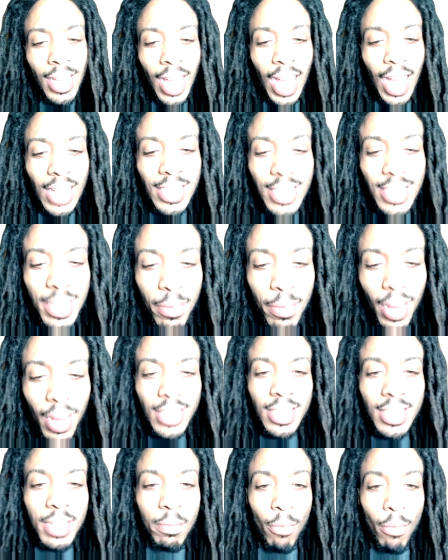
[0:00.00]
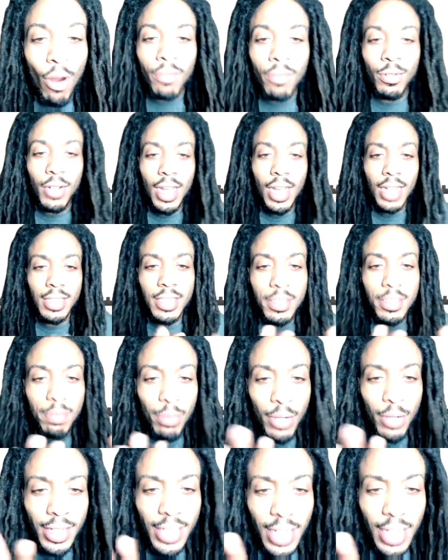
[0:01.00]
I see Marvel kind of
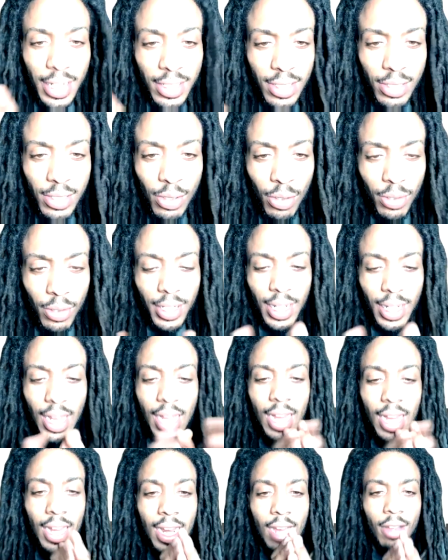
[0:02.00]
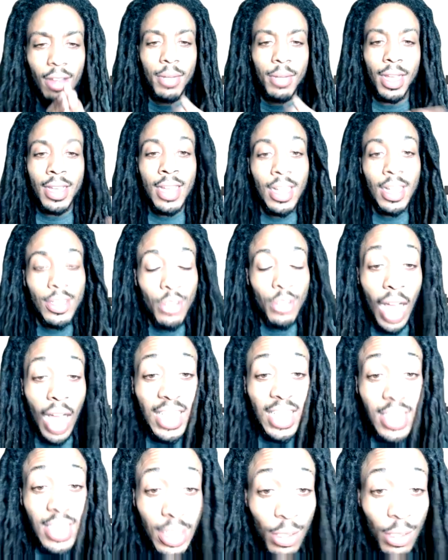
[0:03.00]
spreading their storyline out. I'm like, so I
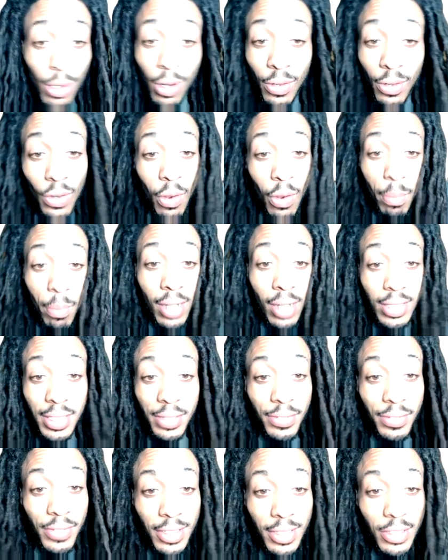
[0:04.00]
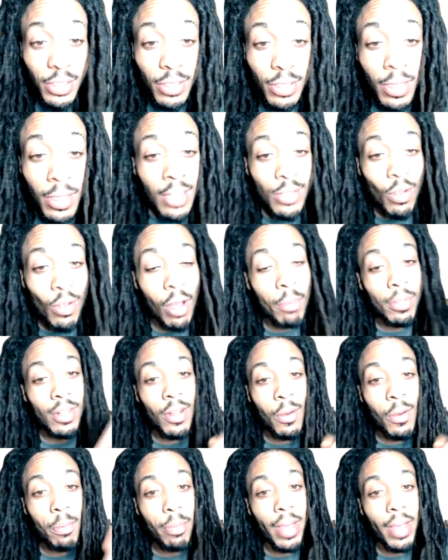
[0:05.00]
still don't know about the Avengers, so I'm gonna
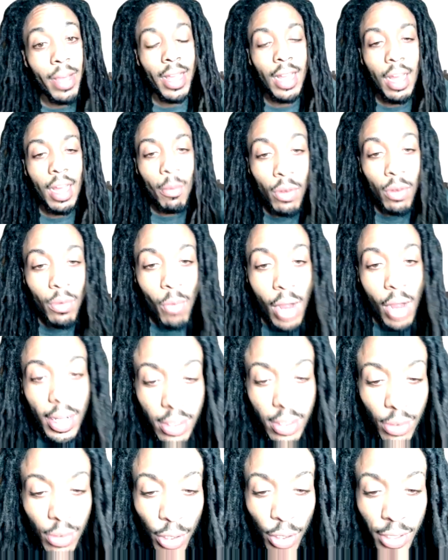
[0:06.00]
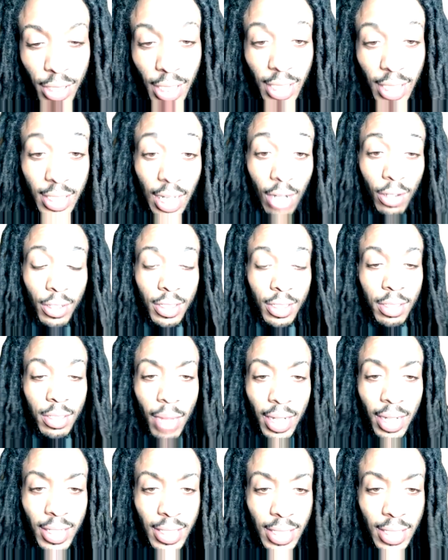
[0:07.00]
go back. I'm gonna watch Thor shit because I heard
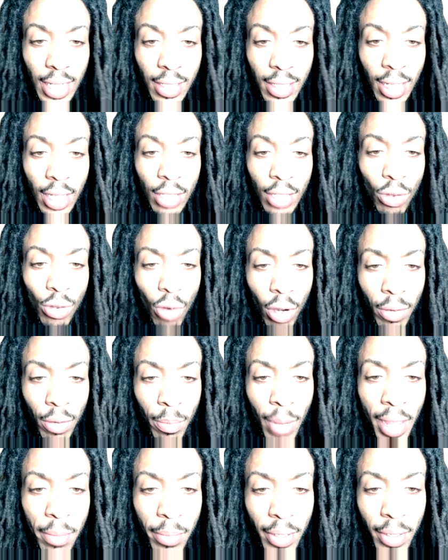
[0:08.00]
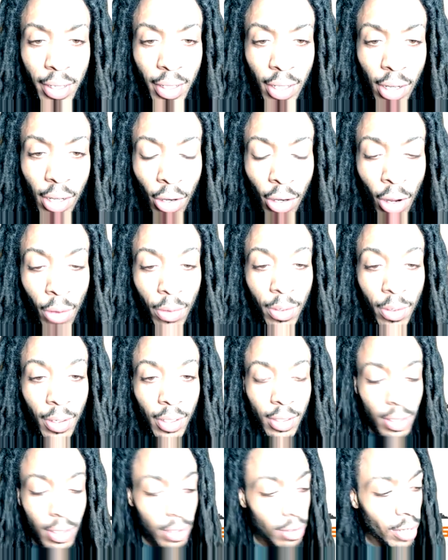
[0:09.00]
somebody say Thor might be the GOAT,
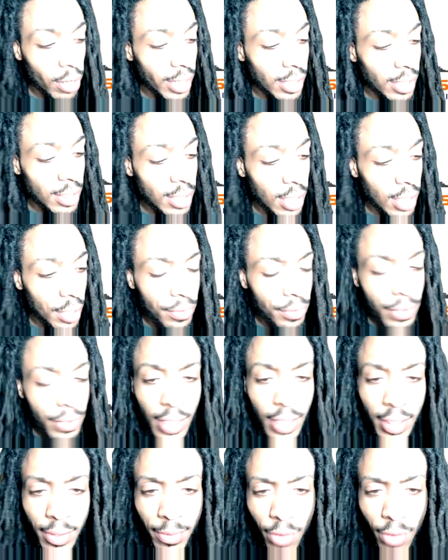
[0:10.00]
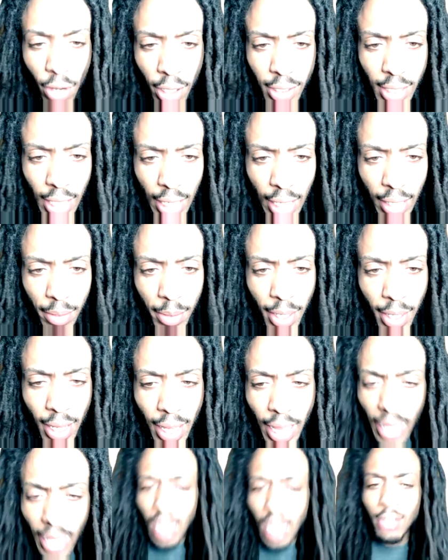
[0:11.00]
the greatest villain of all time.
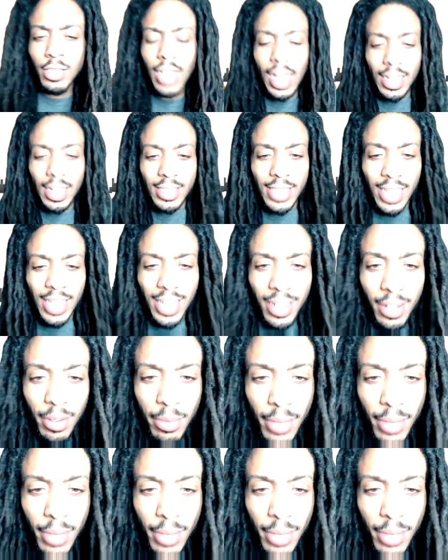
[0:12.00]
And I was like, damn,